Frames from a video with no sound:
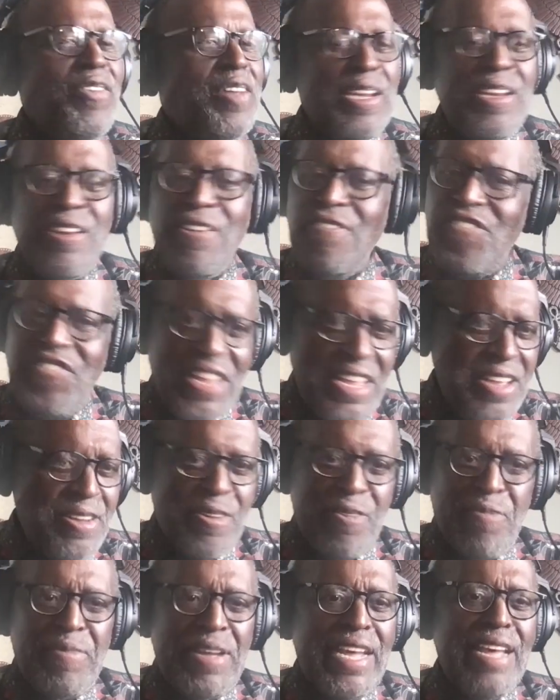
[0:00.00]
Out in the
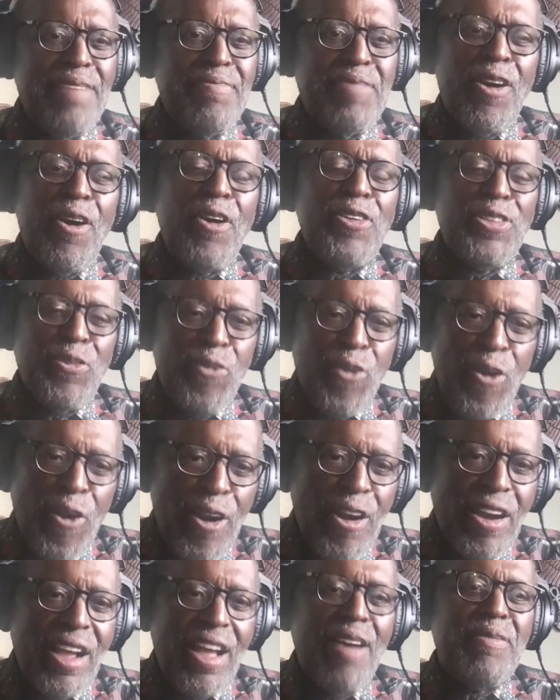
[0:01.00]
field, man, because the
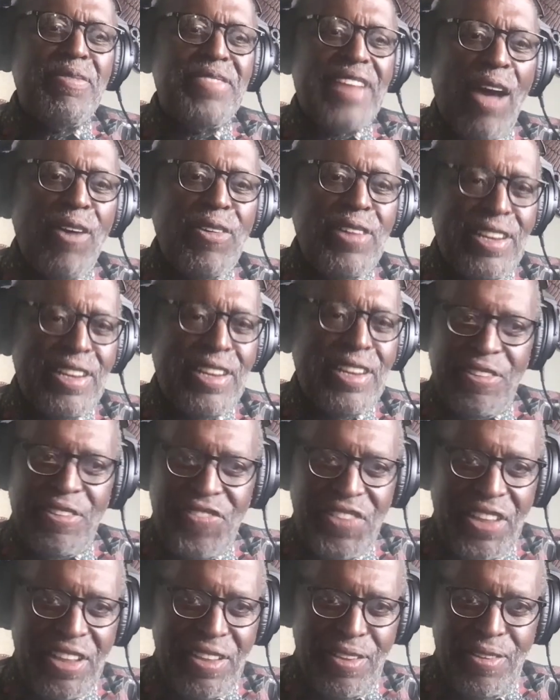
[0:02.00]
word comes out into
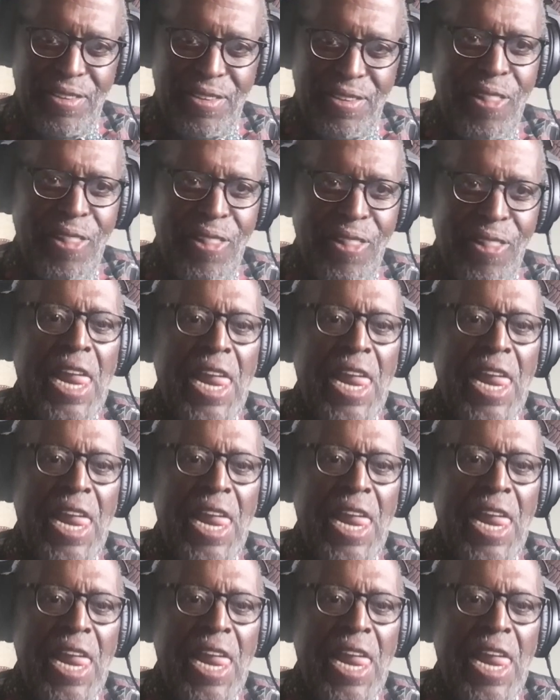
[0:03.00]
the field.